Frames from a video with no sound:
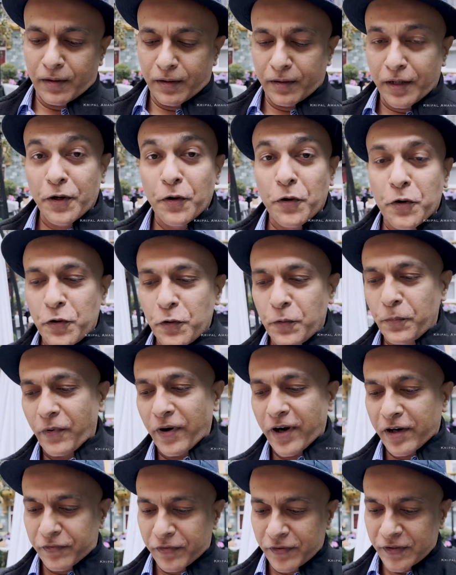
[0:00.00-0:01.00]
they don't do
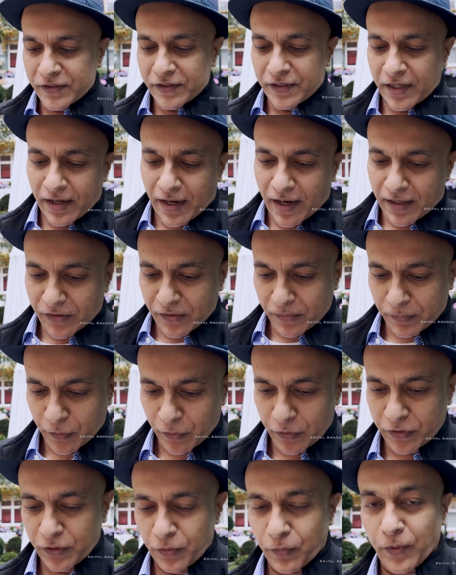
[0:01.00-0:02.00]
breakfast. And I
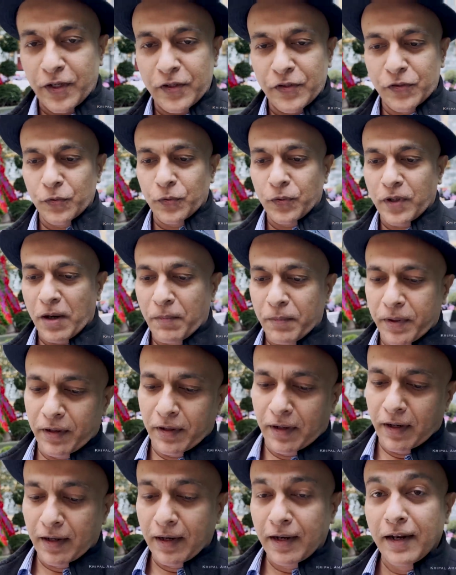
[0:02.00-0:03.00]
suppose the ones who come in a
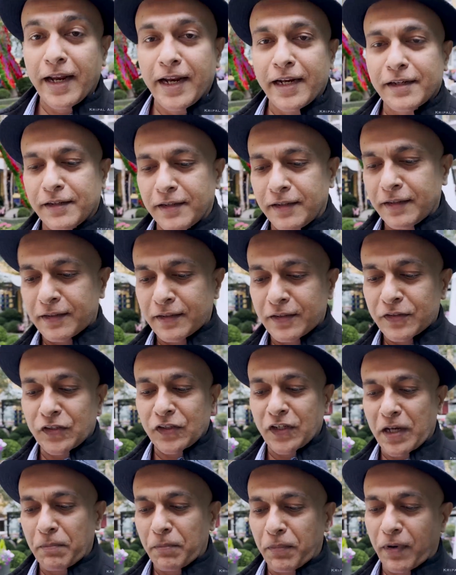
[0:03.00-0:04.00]
little later
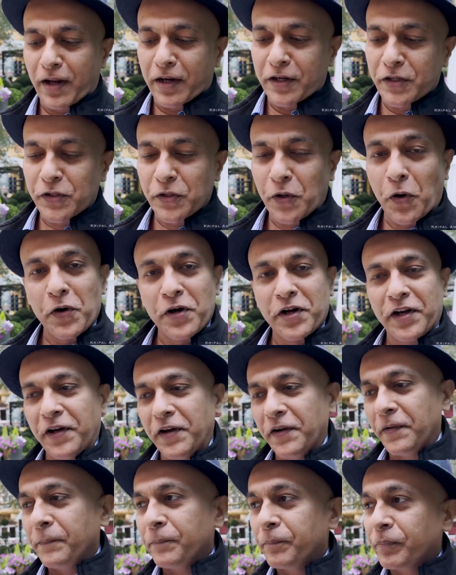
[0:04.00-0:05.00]
skip lunch or dinner.